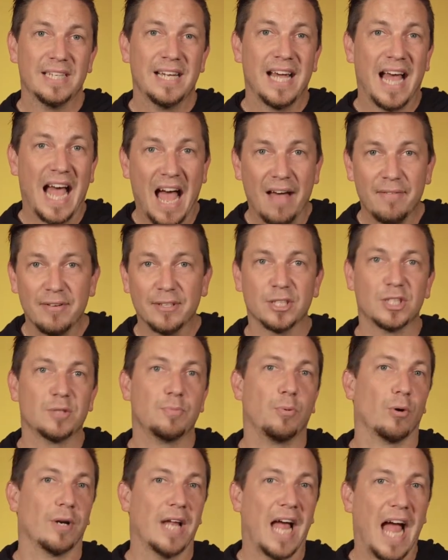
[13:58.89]
having the
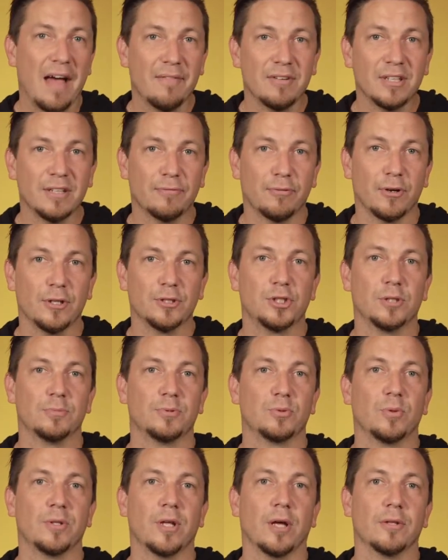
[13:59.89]
support, having the
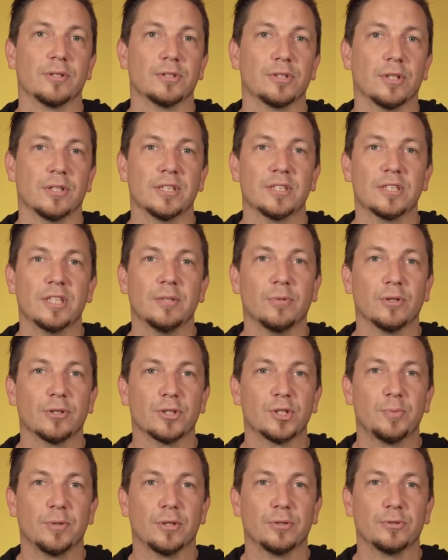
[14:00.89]
friendships with others on a similar
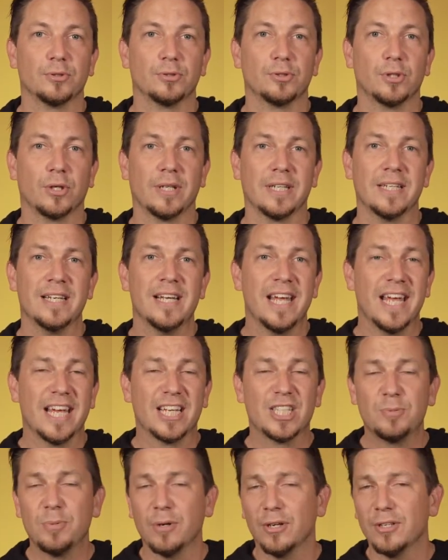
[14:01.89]
spiritual journey,
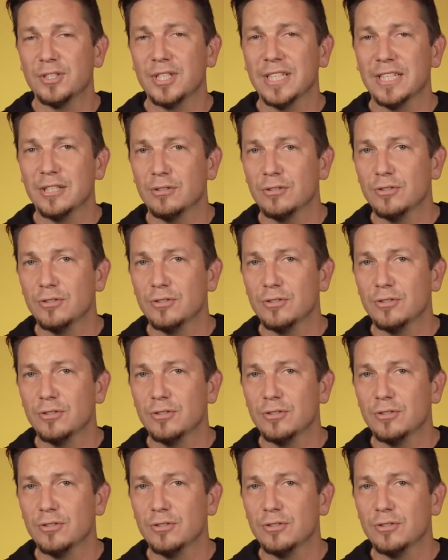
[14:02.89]
experiencing